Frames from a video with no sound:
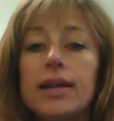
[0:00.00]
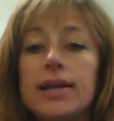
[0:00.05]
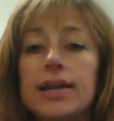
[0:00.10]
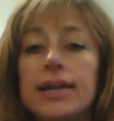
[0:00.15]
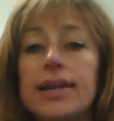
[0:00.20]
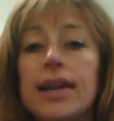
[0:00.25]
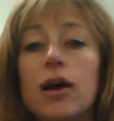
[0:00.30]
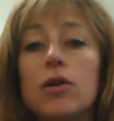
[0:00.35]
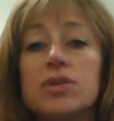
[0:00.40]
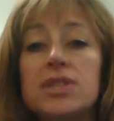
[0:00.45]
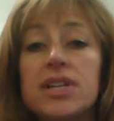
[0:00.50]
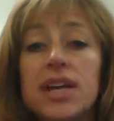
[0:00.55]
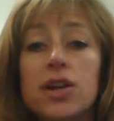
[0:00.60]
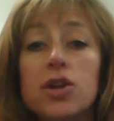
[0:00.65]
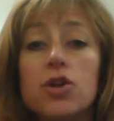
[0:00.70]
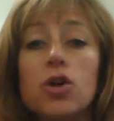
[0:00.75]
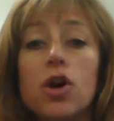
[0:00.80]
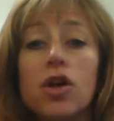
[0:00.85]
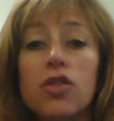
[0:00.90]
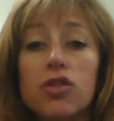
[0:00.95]
Now take
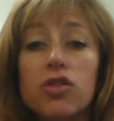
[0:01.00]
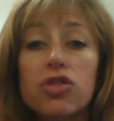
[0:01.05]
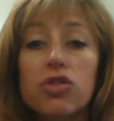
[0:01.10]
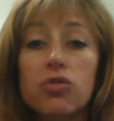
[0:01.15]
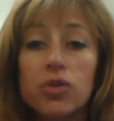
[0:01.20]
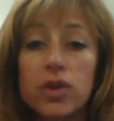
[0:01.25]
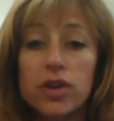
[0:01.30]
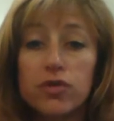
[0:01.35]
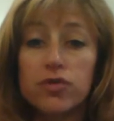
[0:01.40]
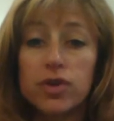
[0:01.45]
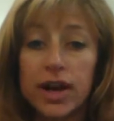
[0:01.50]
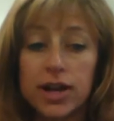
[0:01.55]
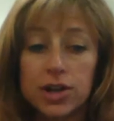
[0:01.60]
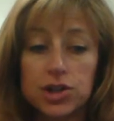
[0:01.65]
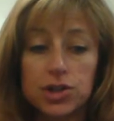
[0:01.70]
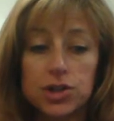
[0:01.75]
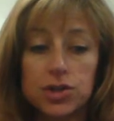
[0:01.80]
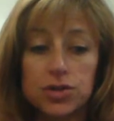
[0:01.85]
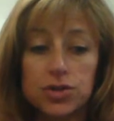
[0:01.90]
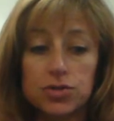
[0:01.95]
your other 3
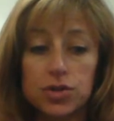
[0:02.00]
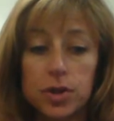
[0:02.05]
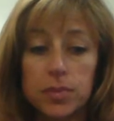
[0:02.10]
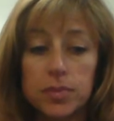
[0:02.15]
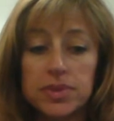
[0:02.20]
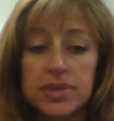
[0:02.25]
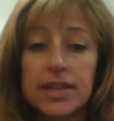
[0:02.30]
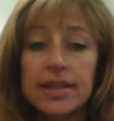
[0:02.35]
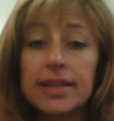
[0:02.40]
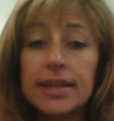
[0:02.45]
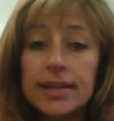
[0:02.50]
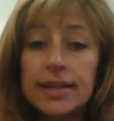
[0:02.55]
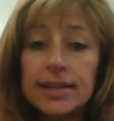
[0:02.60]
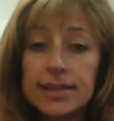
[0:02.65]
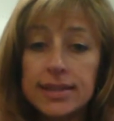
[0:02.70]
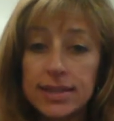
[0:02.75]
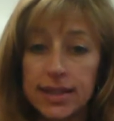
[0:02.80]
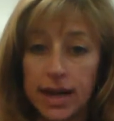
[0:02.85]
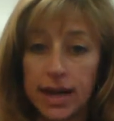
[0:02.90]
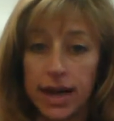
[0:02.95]
fraction strips, and this
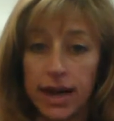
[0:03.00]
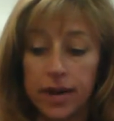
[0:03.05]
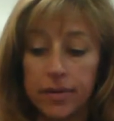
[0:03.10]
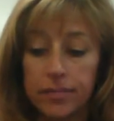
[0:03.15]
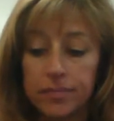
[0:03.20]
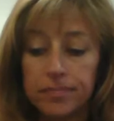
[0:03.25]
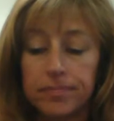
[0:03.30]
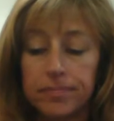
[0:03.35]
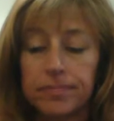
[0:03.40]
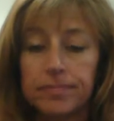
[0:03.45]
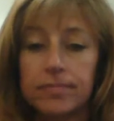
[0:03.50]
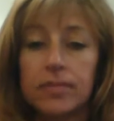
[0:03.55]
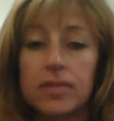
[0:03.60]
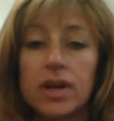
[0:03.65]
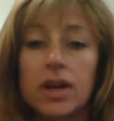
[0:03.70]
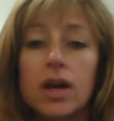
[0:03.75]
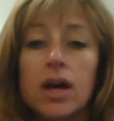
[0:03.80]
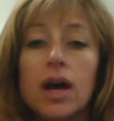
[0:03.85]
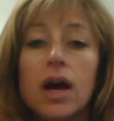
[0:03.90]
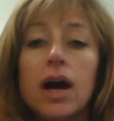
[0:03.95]
time
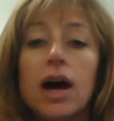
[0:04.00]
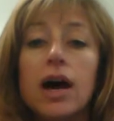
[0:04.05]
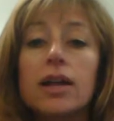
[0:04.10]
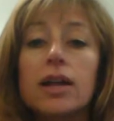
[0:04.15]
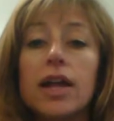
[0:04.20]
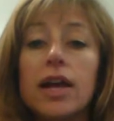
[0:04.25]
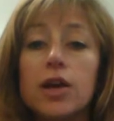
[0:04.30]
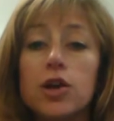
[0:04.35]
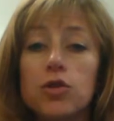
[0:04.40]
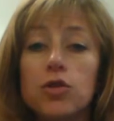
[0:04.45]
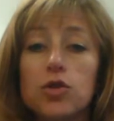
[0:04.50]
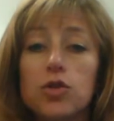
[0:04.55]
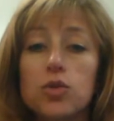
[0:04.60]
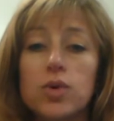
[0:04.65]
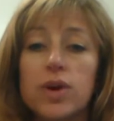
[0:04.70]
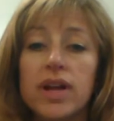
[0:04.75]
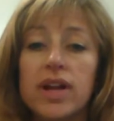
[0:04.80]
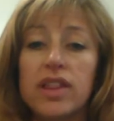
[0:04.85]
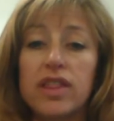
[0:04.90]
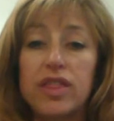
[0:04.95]
I'd like you to
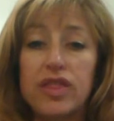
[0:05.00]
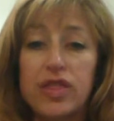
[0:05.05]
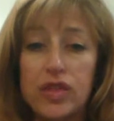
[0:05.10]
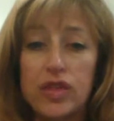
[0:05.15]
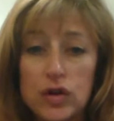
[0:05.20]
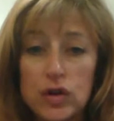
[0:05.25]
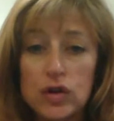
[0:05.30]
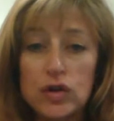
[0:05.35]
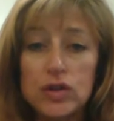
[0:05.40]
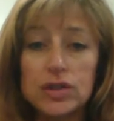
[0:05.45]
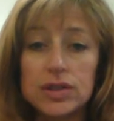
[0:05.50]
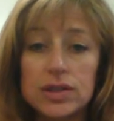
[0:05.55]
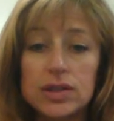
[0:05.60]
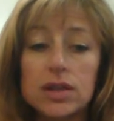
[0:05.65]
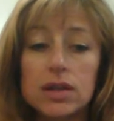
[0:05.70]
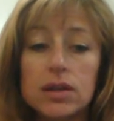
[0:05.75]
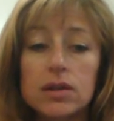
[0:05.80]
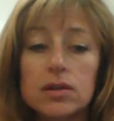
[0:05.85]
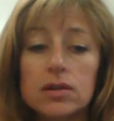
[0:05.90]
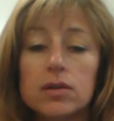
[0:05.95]
create thirds,
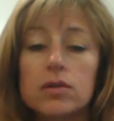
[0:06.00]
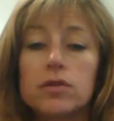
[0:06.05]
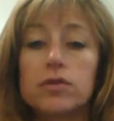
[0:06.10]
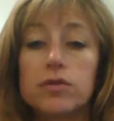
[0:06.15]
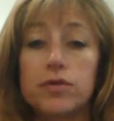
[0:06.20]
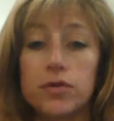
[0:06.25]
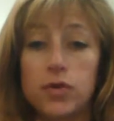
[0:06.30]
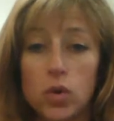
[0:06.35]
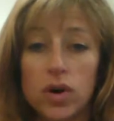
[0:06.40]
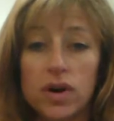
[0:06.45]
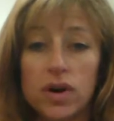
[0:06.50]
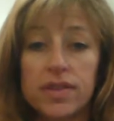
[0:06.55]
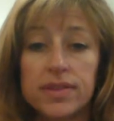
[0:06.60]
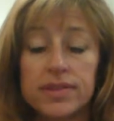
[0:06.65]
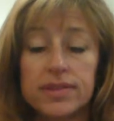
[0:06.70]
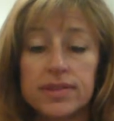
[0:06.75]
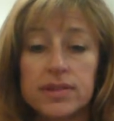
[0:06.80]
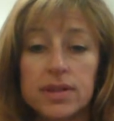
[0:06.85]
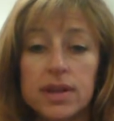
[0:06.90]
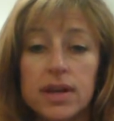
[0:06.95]

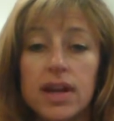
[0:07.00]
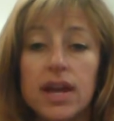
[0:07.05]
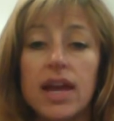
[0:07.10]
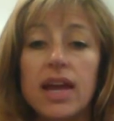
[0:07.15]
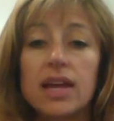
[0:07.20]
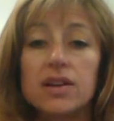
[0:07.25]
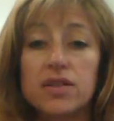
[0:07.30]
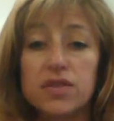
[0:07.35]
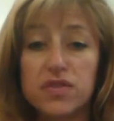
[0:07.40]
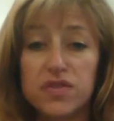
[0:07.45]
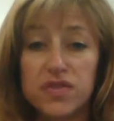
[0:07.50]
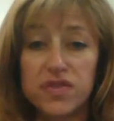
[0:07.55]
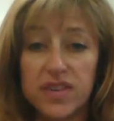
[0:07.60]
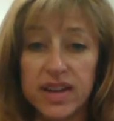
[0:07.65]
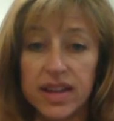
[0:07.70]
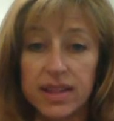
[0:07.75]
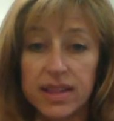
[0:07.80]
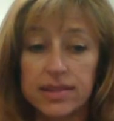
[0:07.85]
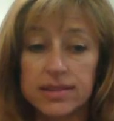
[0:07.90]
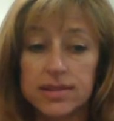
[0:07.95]
fourths, and
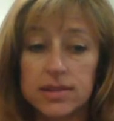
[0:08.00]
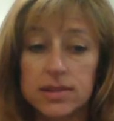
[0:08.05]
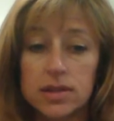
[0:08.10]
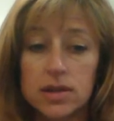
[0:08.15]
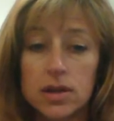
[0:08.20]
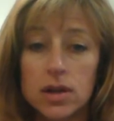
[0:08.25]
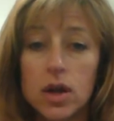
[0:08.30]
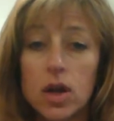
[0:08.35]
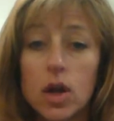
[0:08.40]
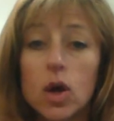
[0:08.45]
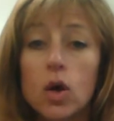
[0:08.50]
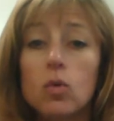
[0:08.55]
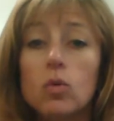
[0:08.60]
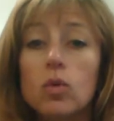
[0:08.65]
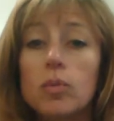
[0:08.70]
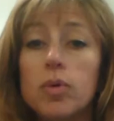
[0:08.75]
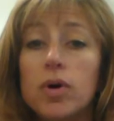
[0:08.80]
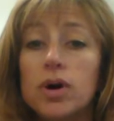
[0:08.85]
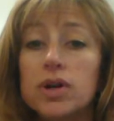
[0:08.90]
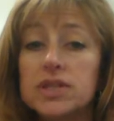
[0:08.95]
fifths.
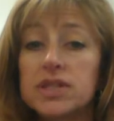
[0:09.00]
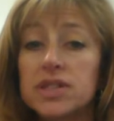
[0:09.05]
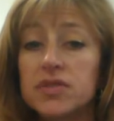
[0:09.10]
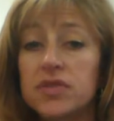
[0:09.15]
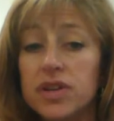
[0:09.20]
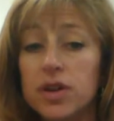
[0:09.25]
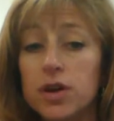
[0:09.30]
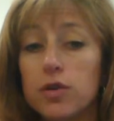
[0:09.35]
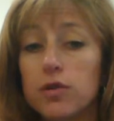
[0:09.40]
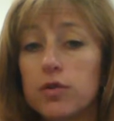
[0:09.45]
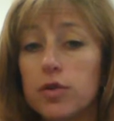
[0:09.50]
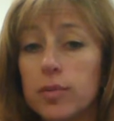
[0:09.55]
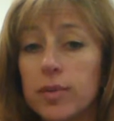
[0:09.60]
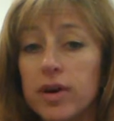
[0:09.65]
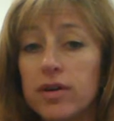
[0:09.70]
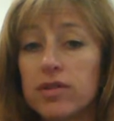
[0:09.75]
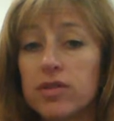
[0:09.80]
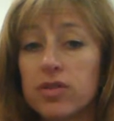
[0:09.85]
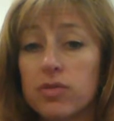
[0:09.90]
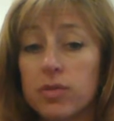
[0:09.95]
We'll pause the video for
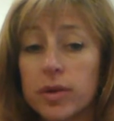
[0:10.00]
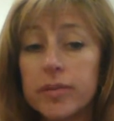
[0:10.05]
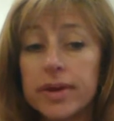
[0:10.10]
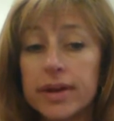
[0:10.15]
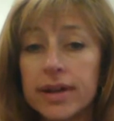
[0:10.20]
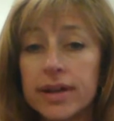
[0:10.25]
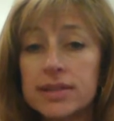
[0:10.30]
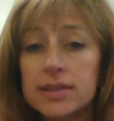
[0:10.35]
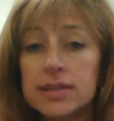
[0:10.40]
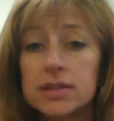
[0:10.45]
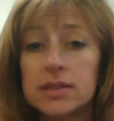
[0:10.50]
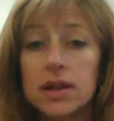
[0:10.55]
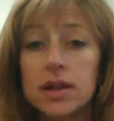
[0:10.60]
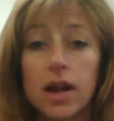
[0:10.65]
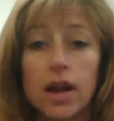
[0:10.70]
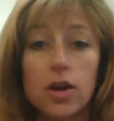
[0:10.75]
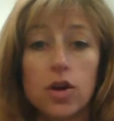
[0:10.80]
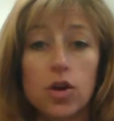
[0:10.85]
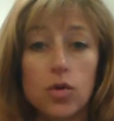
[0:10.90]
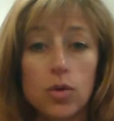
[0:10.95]
about 3 minutes,
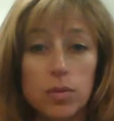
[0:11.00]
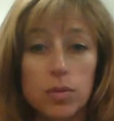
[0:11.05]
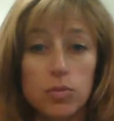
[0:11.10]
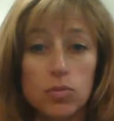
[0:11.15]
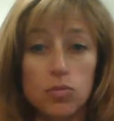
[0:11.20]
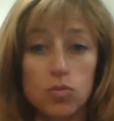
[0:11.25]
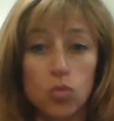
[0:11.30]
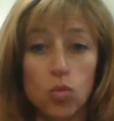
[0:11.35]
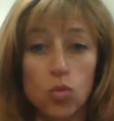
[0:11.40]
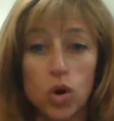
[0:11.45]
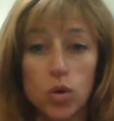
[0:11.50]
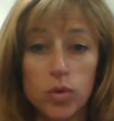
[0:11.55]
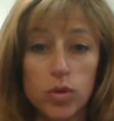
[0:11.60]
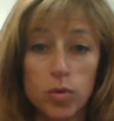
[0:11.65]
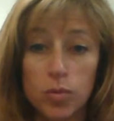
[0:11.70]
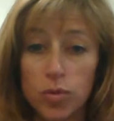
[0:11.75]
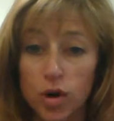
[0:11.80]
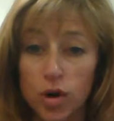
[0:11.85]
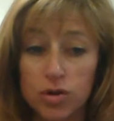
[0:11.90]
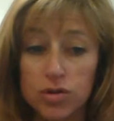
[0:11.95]
and you can work with your
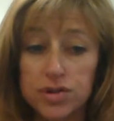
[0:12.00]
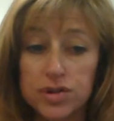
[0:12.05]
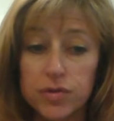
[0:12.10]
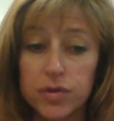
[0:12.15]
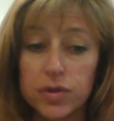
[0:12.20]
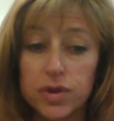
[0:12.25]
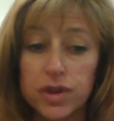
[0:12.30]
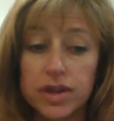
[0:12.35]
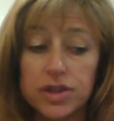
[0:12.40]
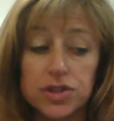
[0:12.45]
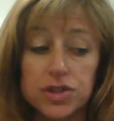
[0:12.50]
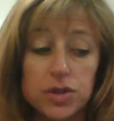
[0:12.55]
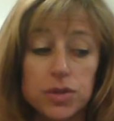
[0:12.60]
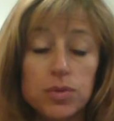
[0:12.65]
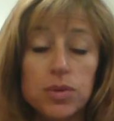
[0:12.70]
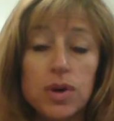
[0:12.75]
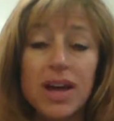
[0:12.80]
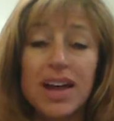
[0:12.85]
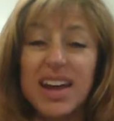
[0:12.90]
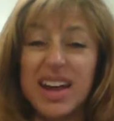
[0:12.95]
partners if you need to,
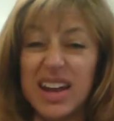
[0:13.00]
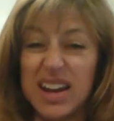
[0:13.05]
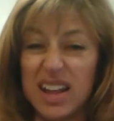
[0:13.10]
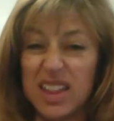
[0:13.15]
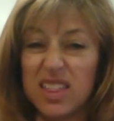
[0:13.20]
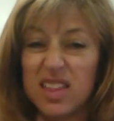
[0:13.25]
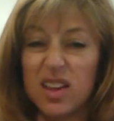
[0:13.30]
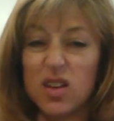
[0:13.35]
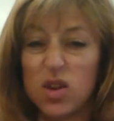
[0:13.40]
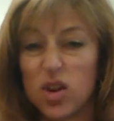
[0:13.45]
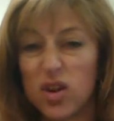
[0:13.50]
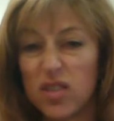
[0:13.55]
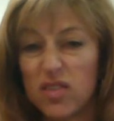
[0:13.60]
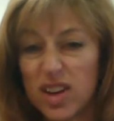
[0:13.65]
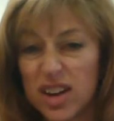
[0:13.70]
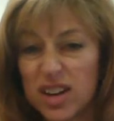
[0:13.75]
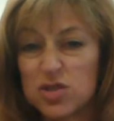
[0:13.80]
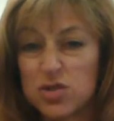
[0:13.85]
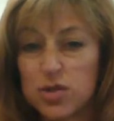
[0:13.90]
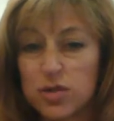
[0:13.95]
and I think you have
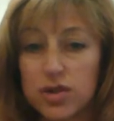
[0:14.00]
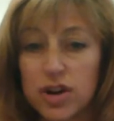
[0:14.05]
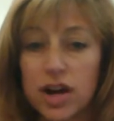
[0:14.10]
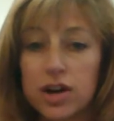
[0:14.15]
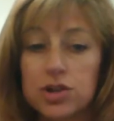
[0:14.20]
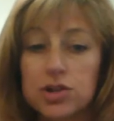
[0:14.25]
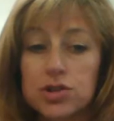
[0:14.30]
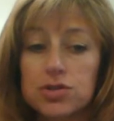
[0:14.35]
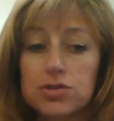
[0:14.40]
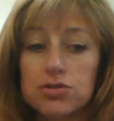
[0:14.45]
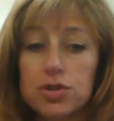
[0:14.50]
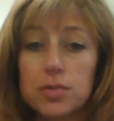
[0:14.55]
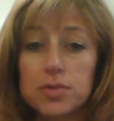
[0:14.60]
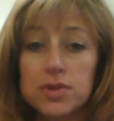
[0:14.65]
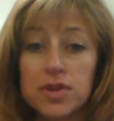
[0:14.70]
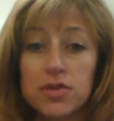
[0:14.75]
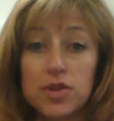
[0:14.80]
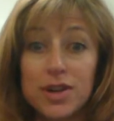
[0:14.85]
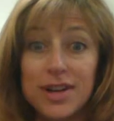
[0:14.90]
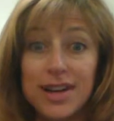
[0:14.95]
extra fraction strips
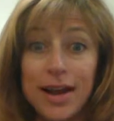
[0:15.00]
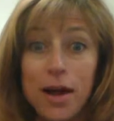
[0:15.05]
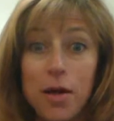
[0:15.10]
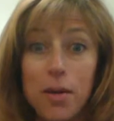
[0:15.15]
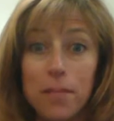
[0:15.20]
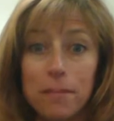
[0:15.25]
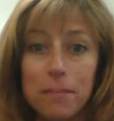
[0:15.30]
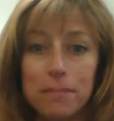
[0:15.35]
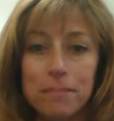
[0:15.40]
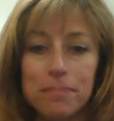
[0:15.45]
if you need help.